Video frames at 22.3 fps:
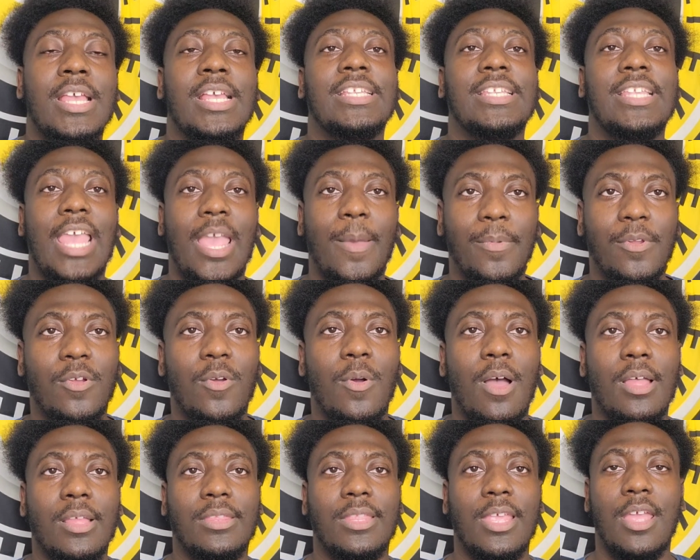he's able to go
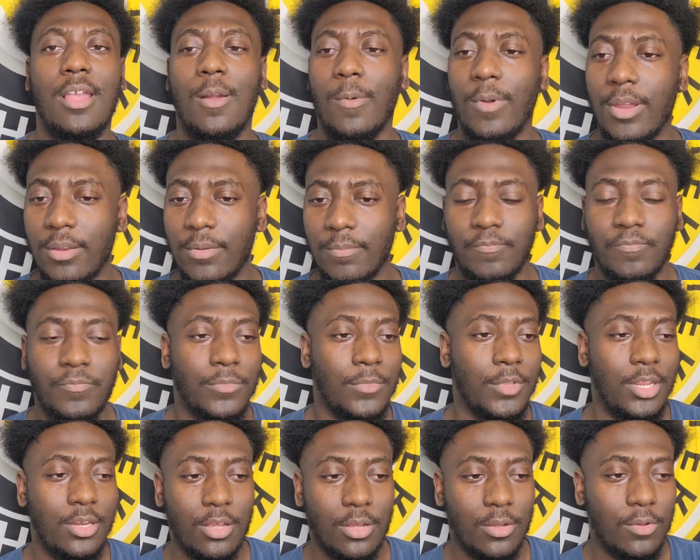out there and,
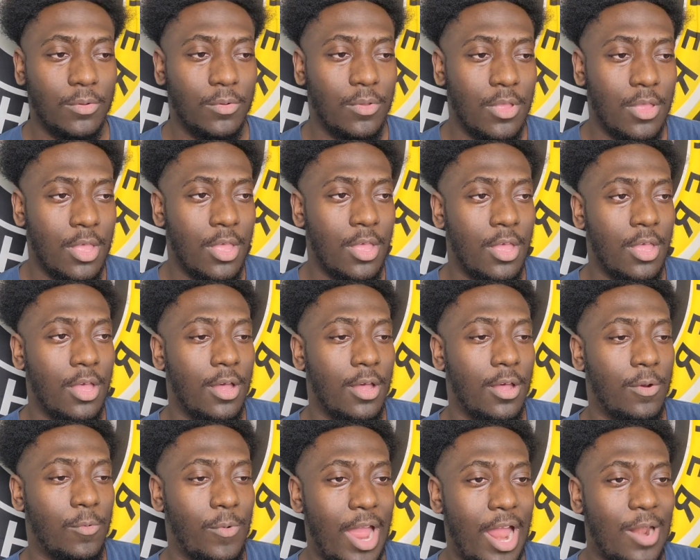you know,
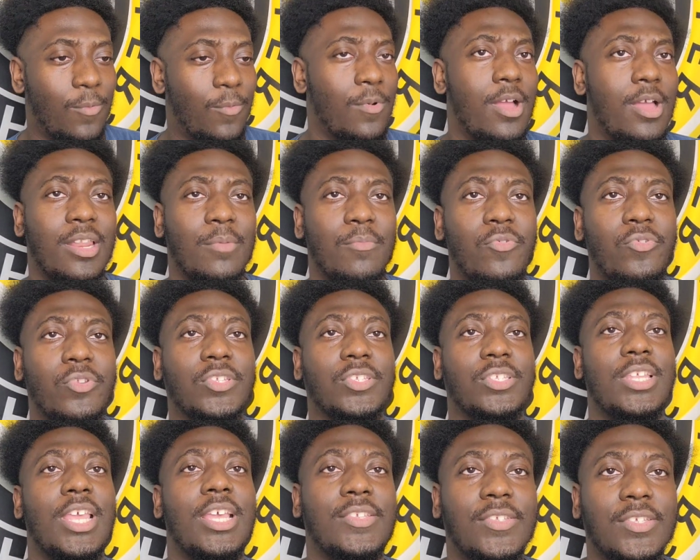route run and move his
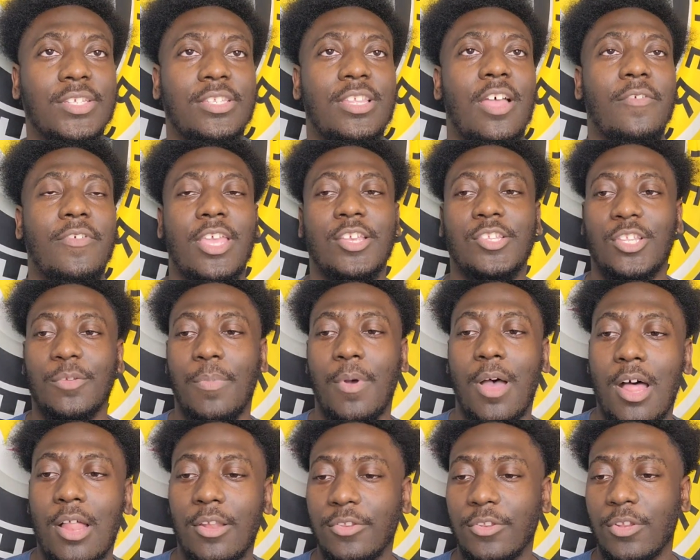sticks and stuff, catch the
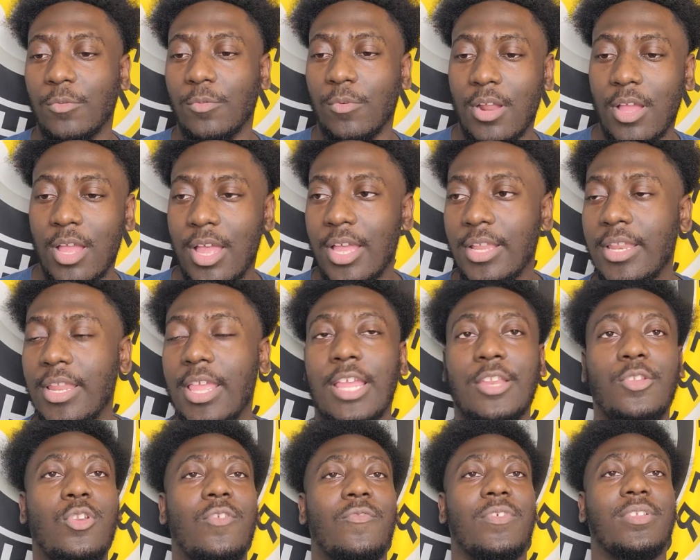ball on the run
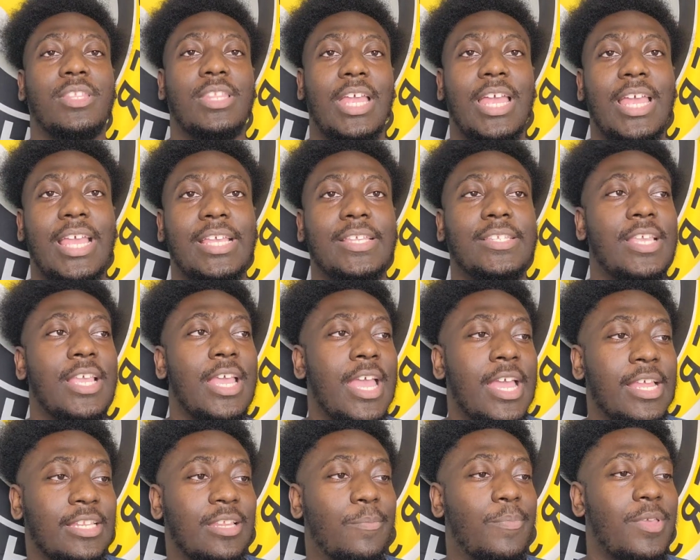and do different things
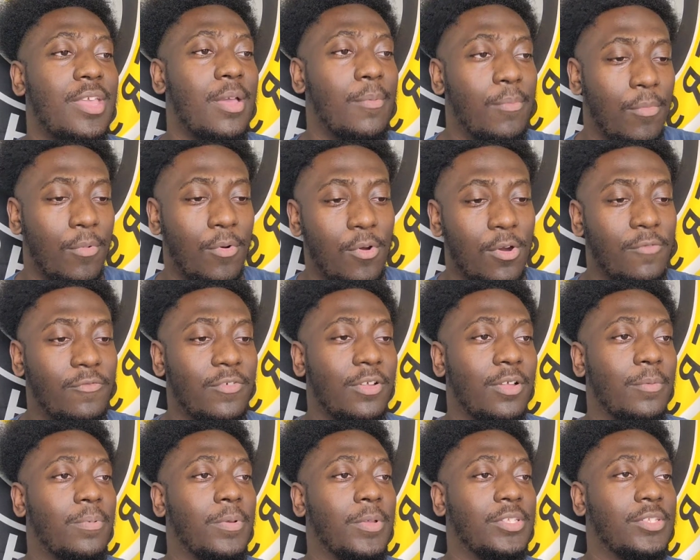to be a more
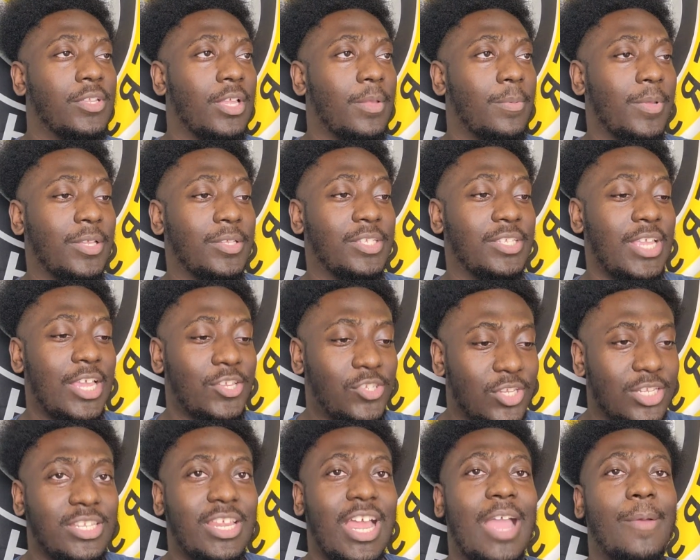of a
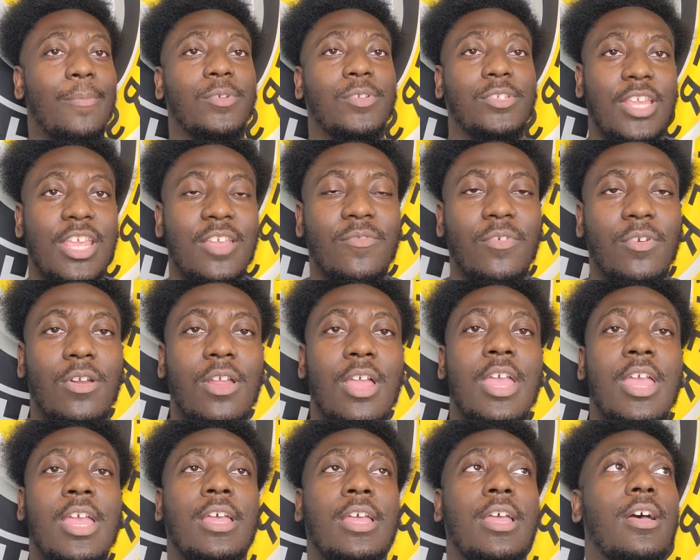possession type receiver.
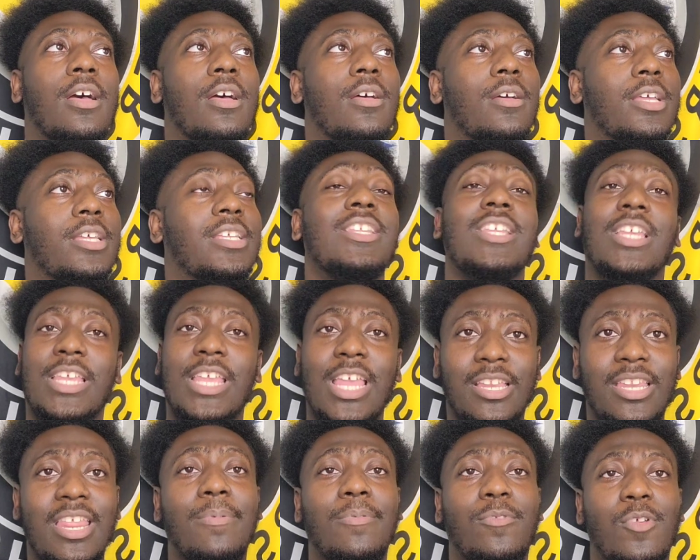Cause he's
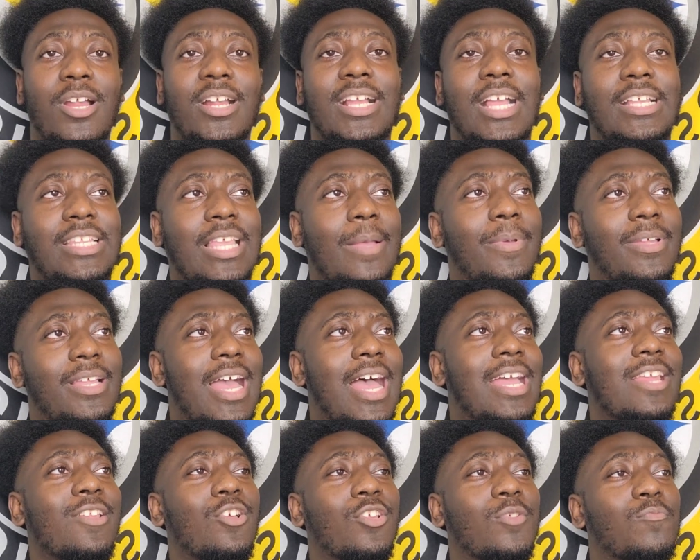a deep threat type of
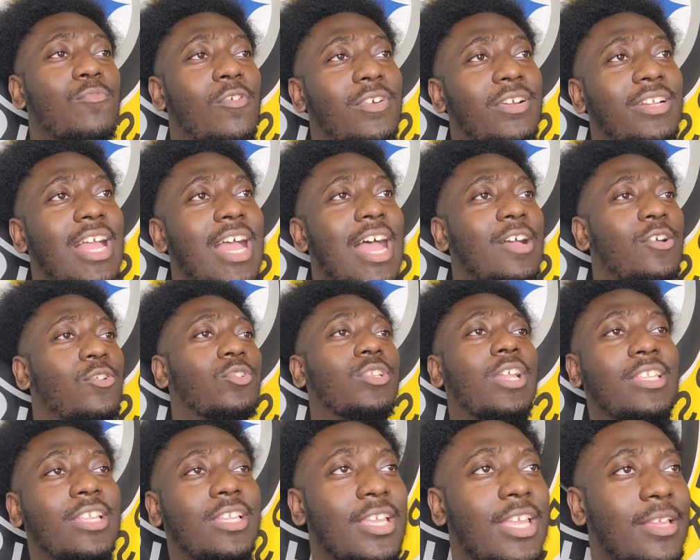guy. You know, he's more of a guy who
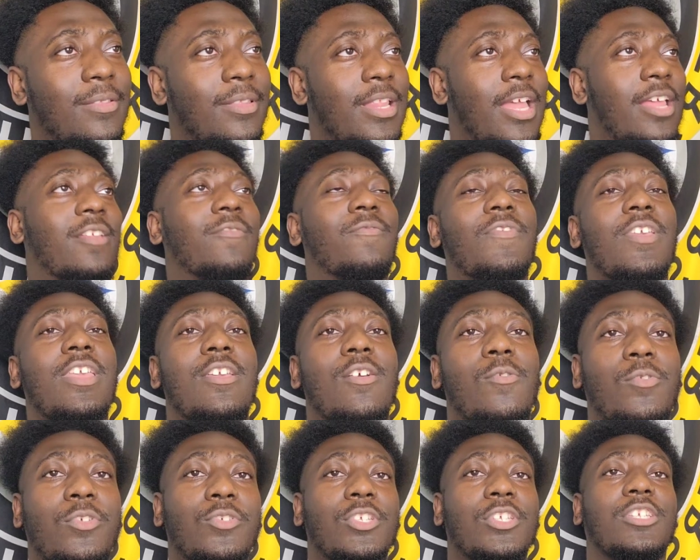like to get down the
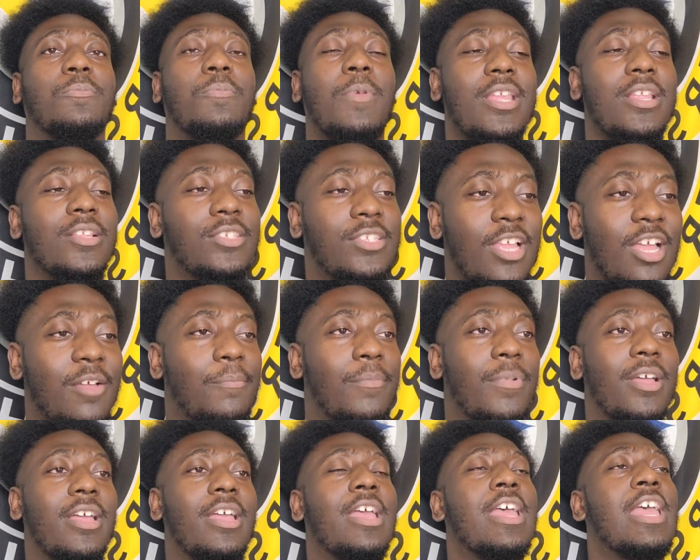field, use his speed and stuff,
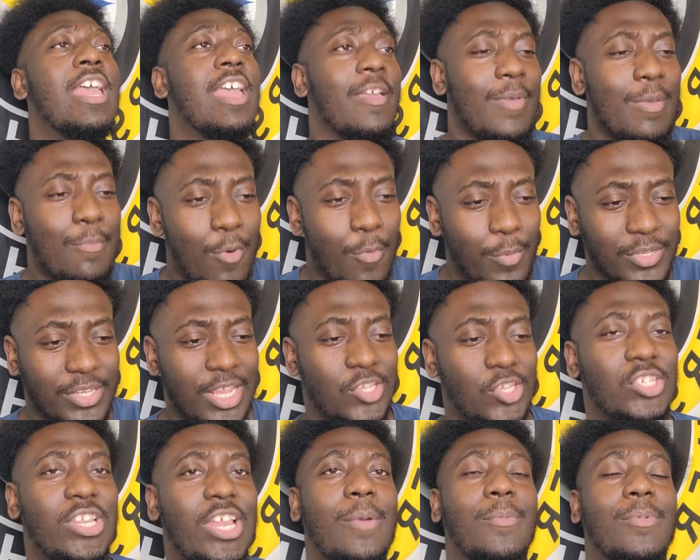but he's more
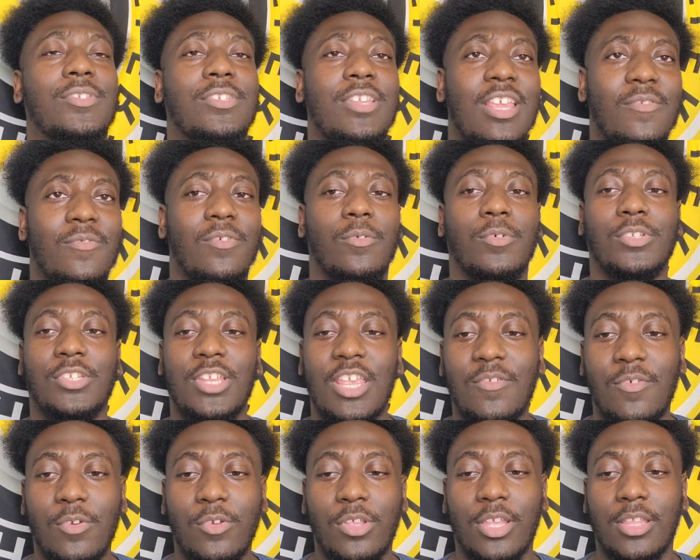possession type receiver
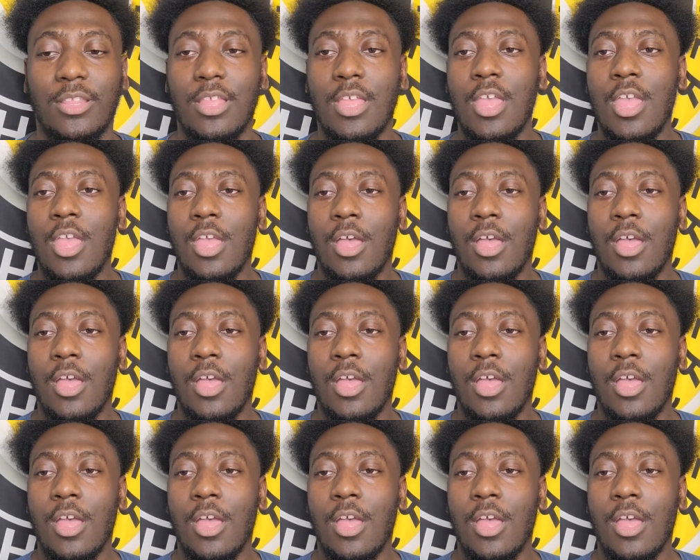who can